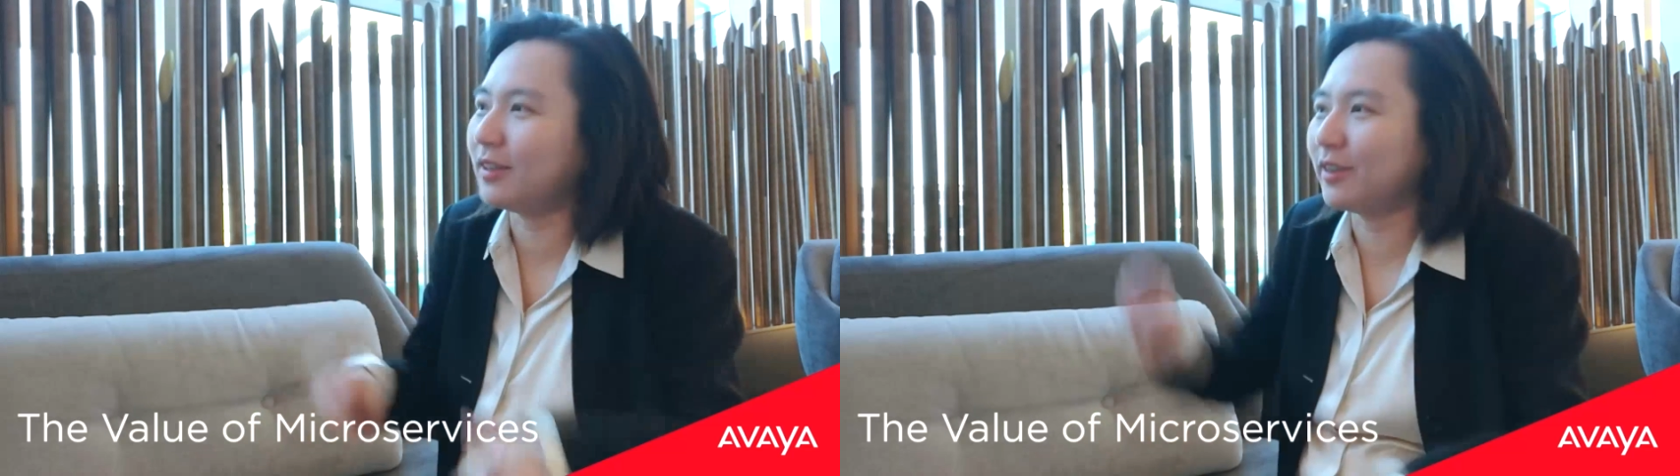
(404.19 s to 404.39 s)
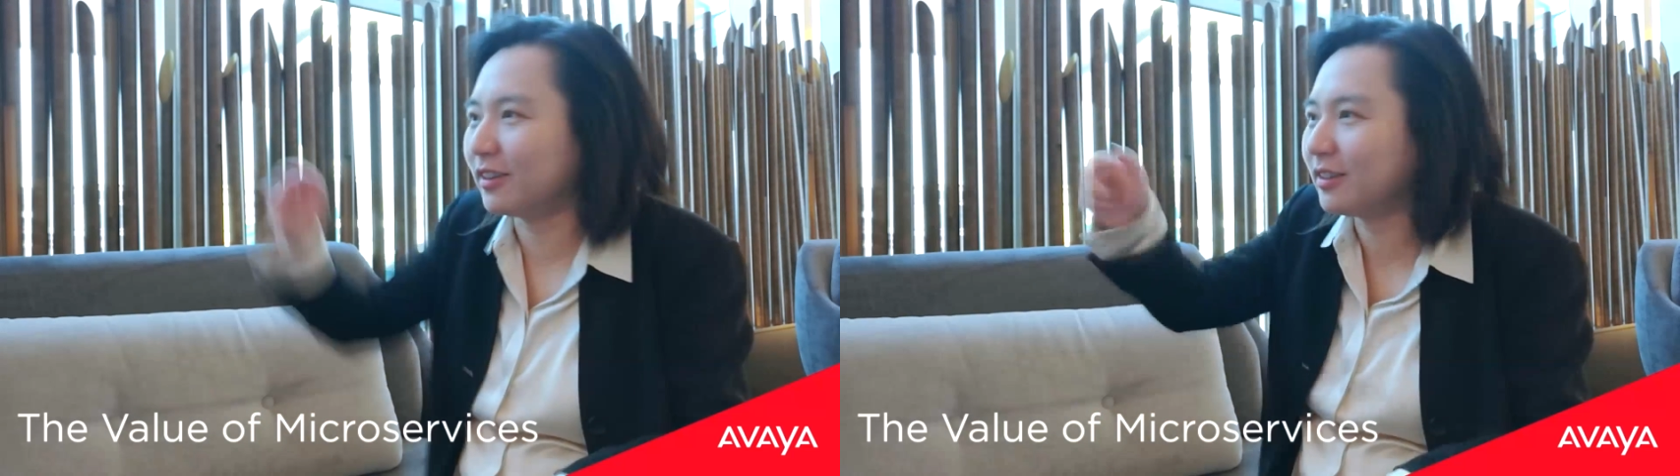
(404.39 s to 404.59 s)

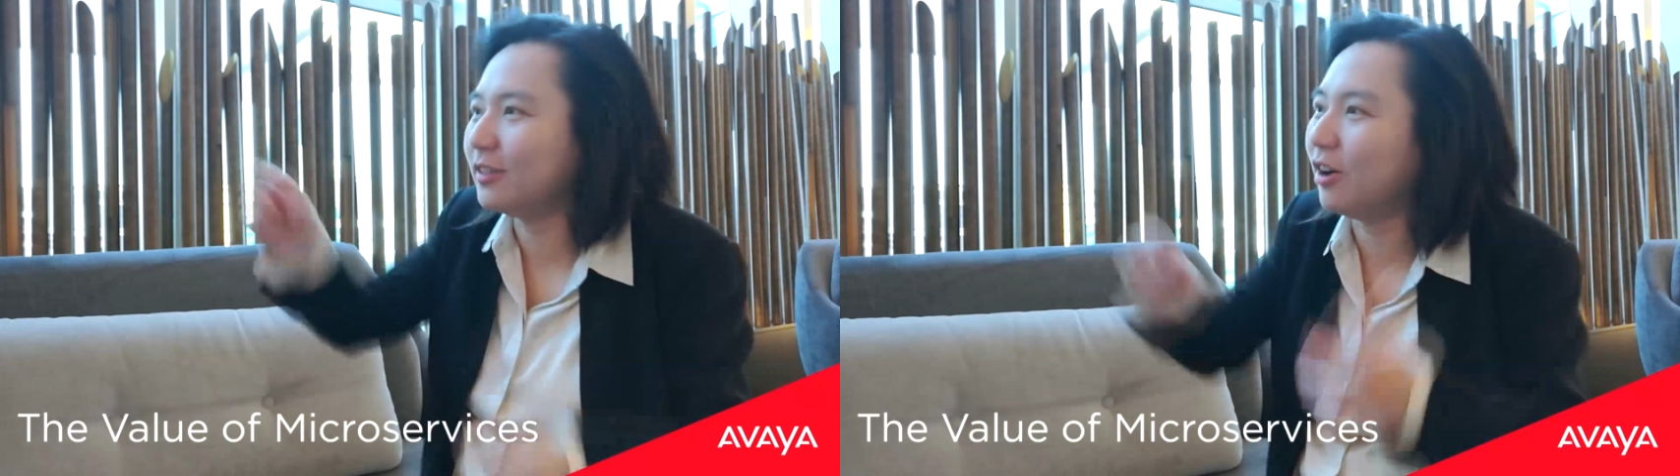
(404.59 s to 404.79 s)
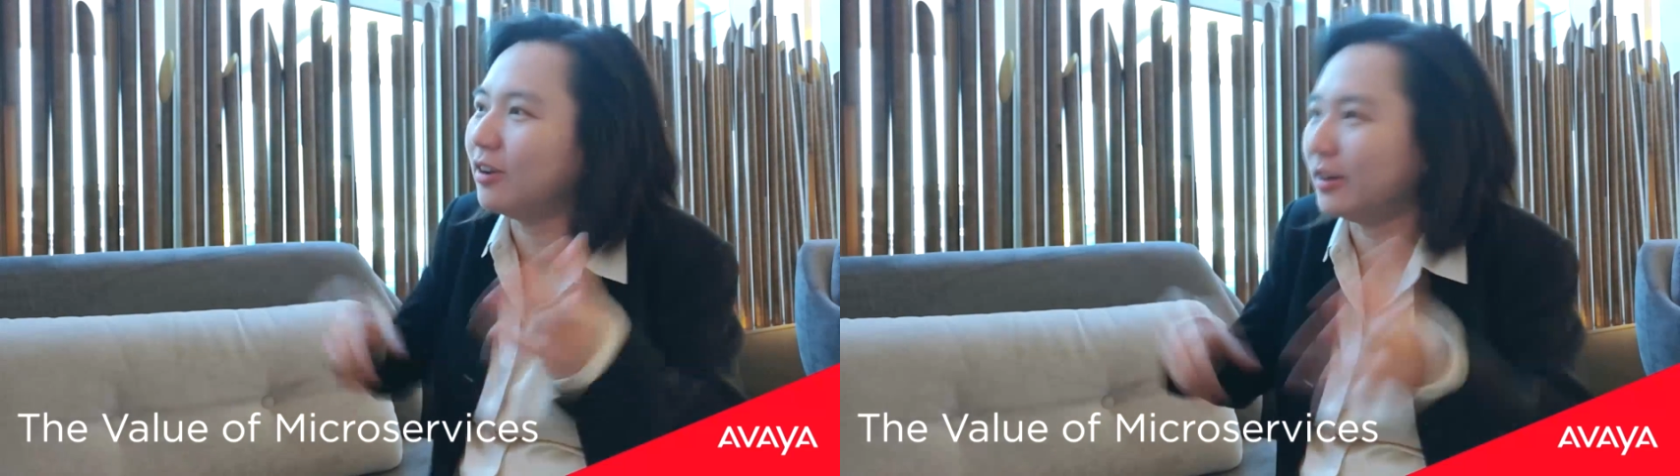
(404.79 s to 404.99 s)
you cannot
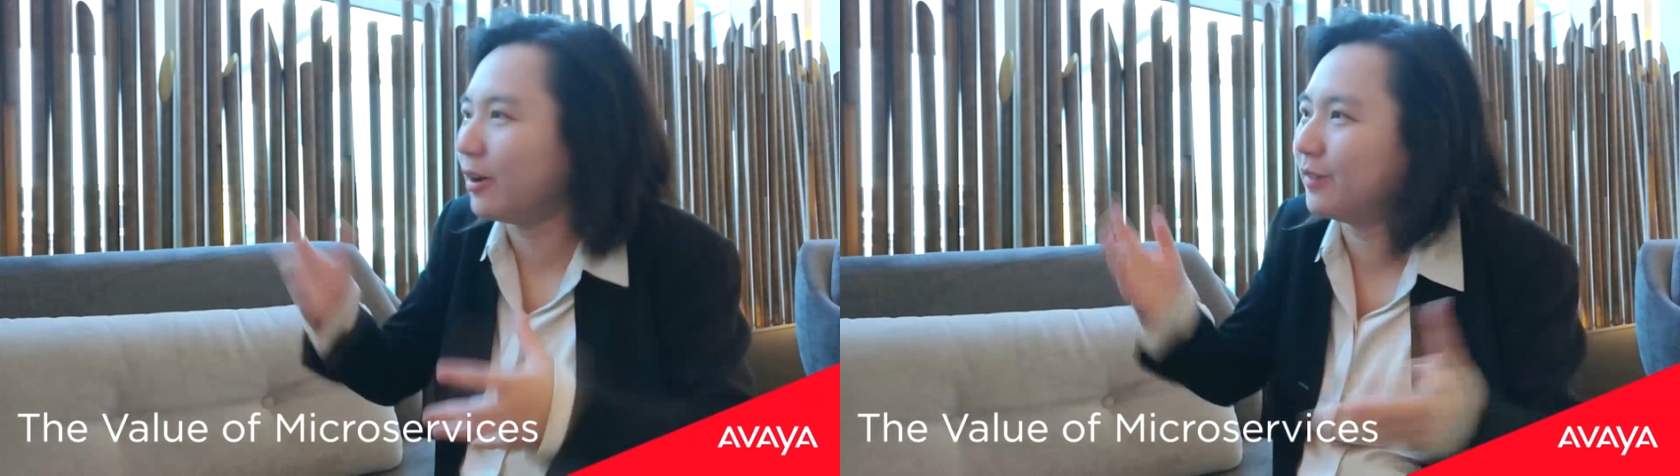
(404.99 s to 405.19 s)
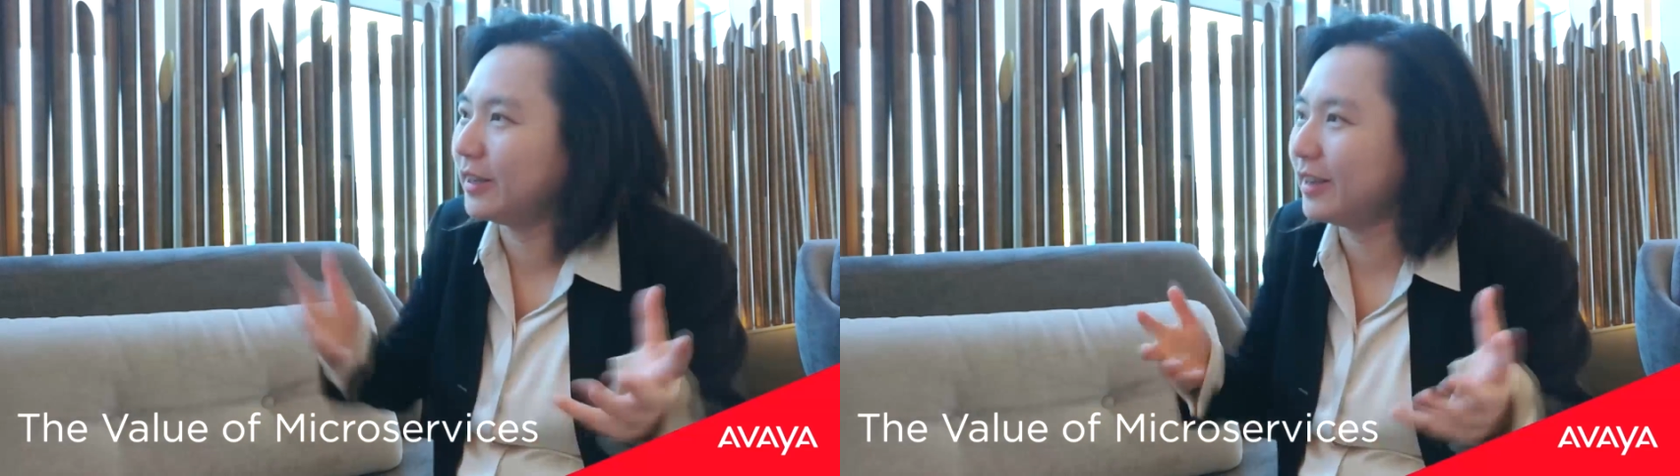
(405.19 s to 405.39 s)
turn on and
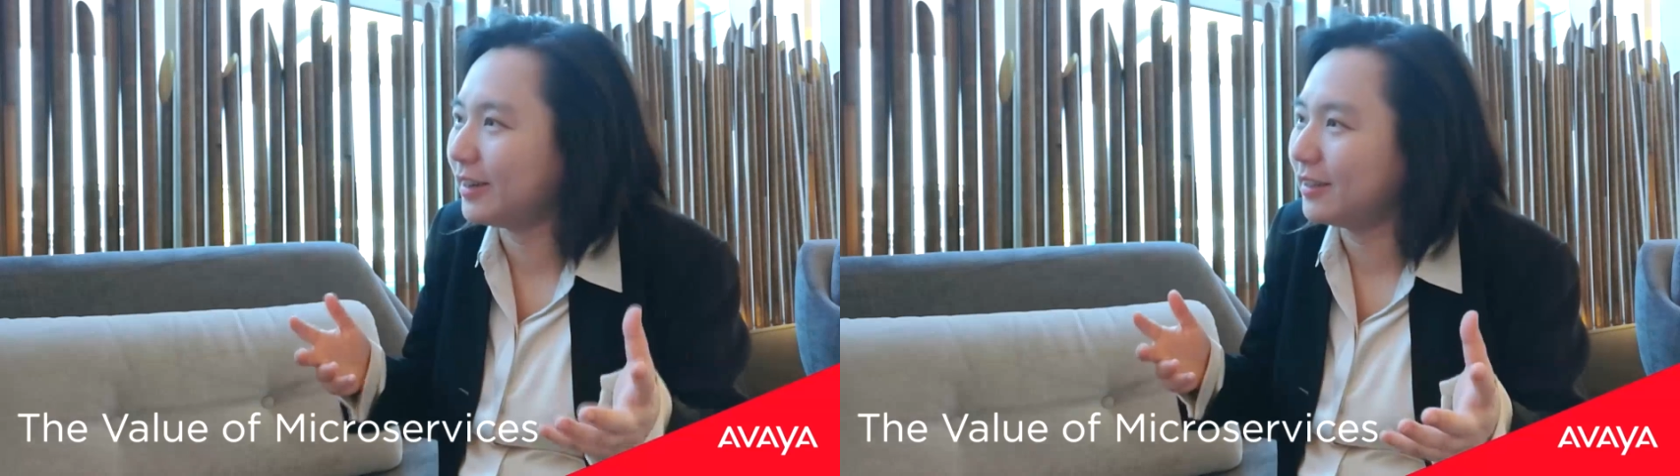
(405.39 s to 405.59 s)
off like that.